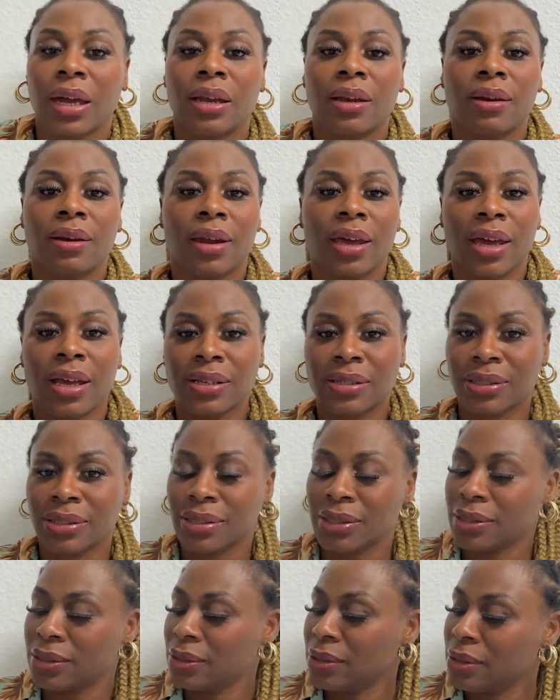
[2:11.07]

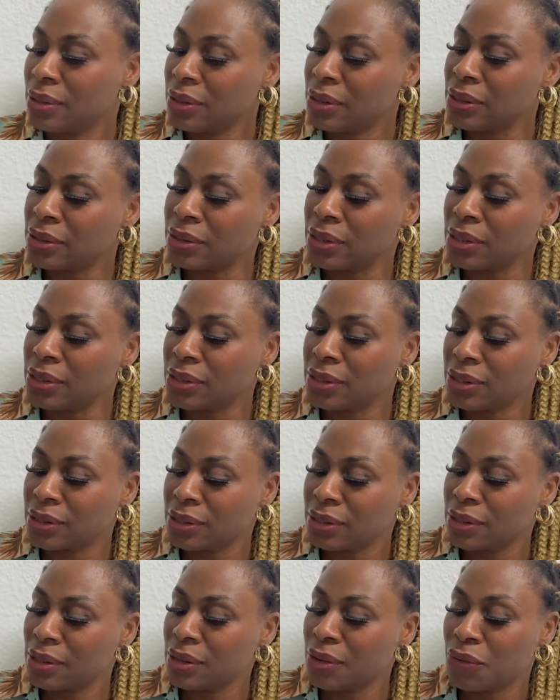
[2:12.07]
Next is
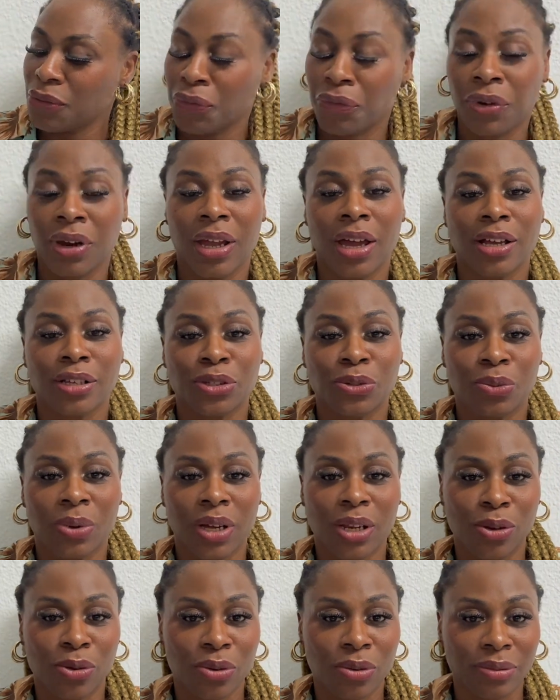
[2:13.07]
this
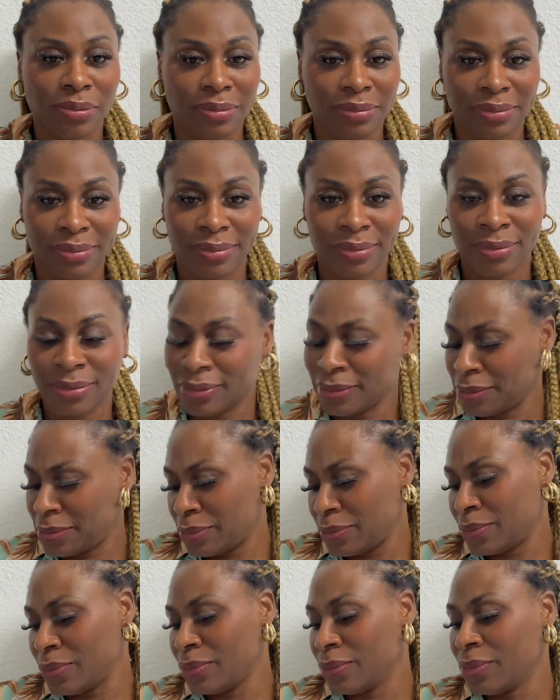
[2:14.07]
Frigasuelo
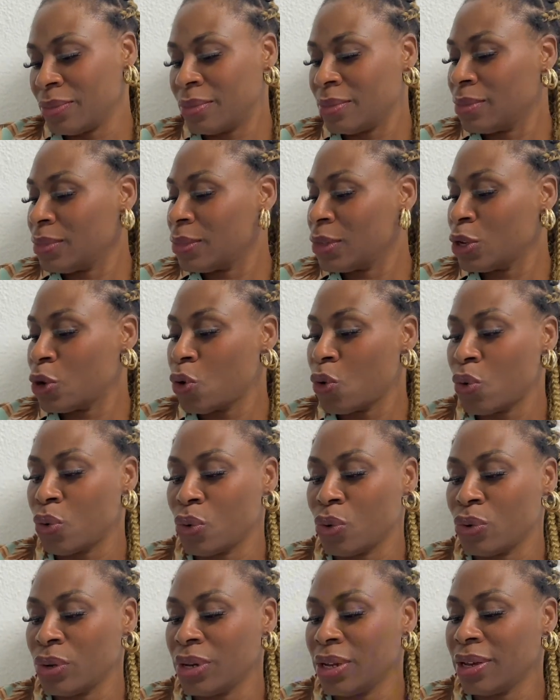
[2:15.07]

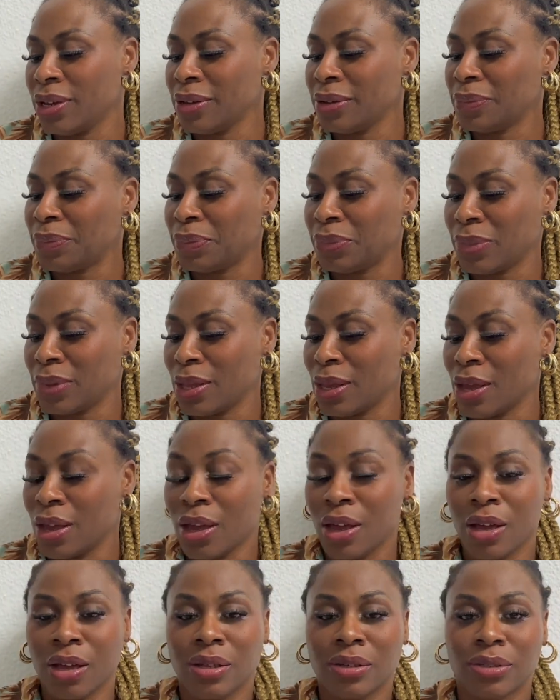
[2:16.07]
Colonia.
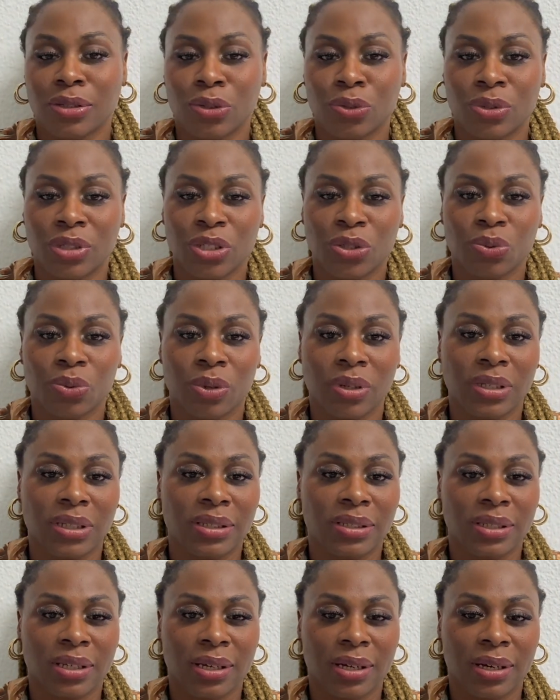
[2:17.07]
So this one
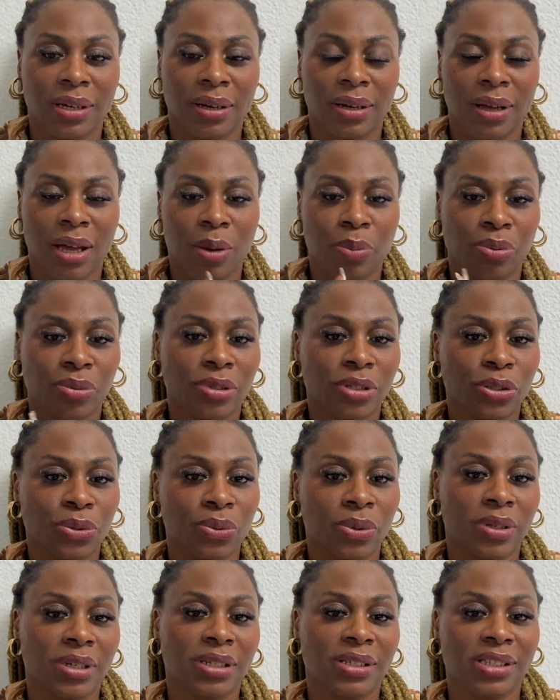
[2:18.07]
is I put this
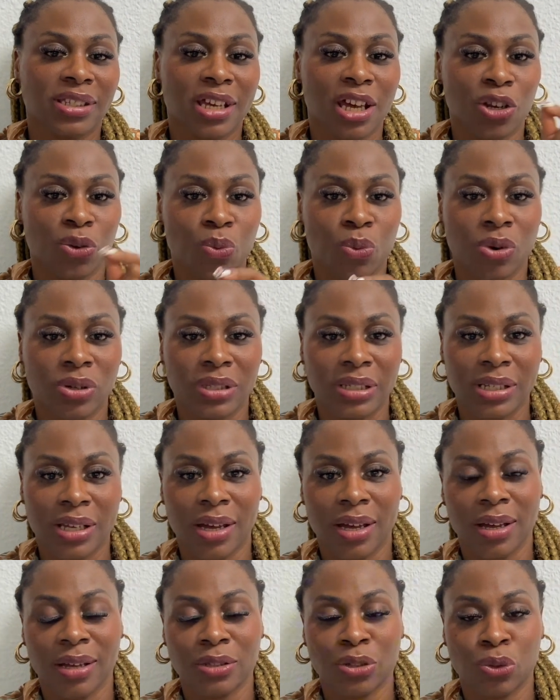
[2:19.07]
one inside
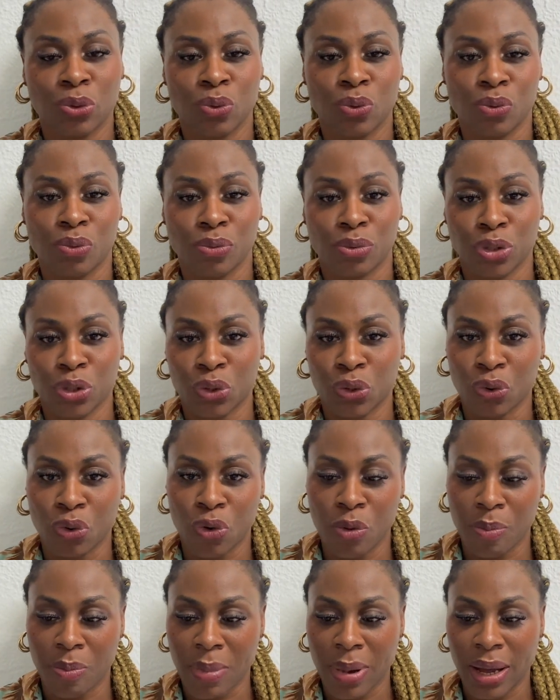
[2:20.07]
water to
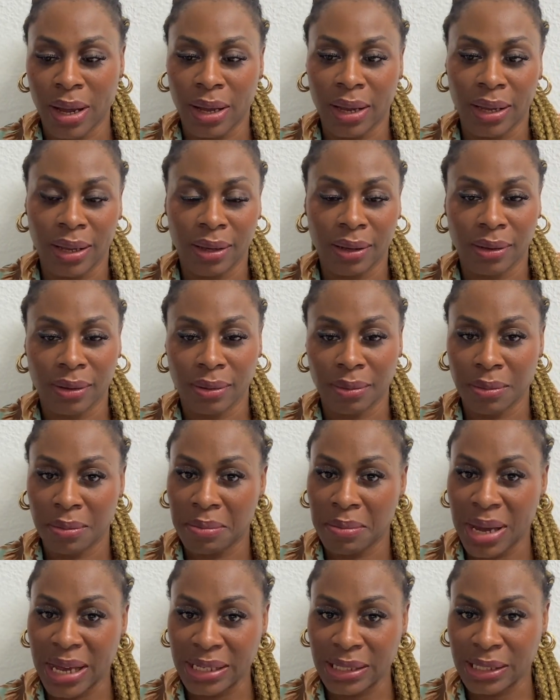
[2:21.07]
scrub my
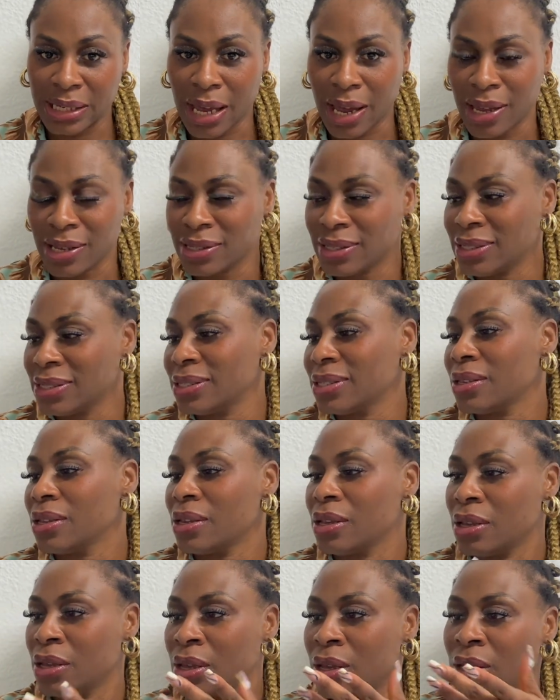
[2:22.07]
thighs.
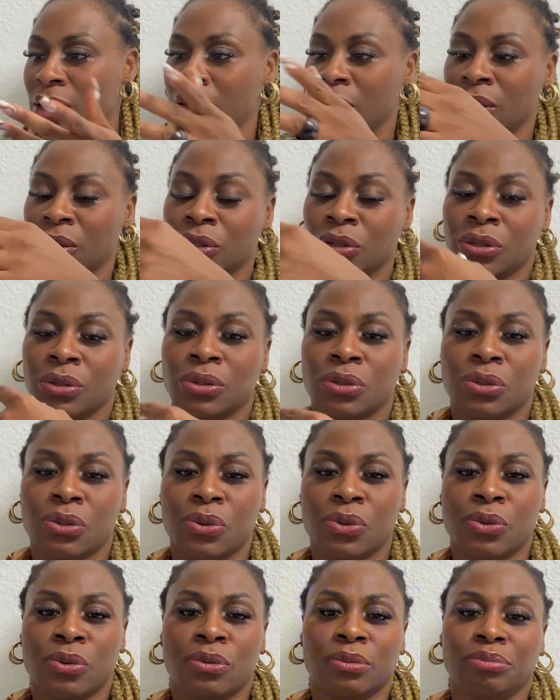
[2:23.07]

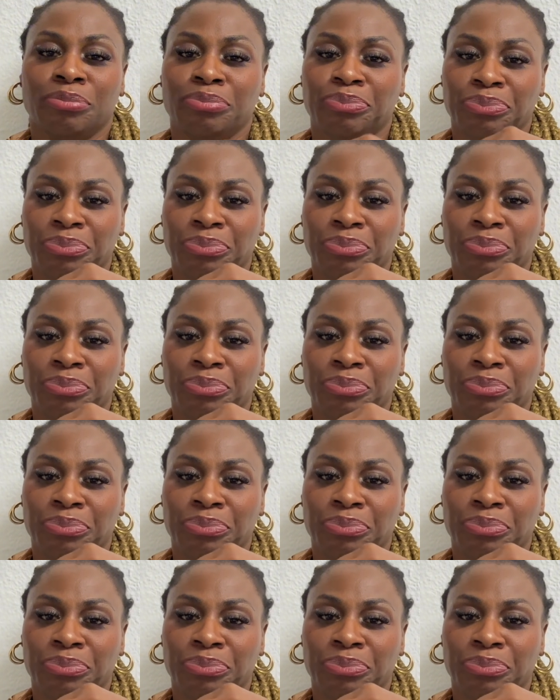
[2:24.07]
So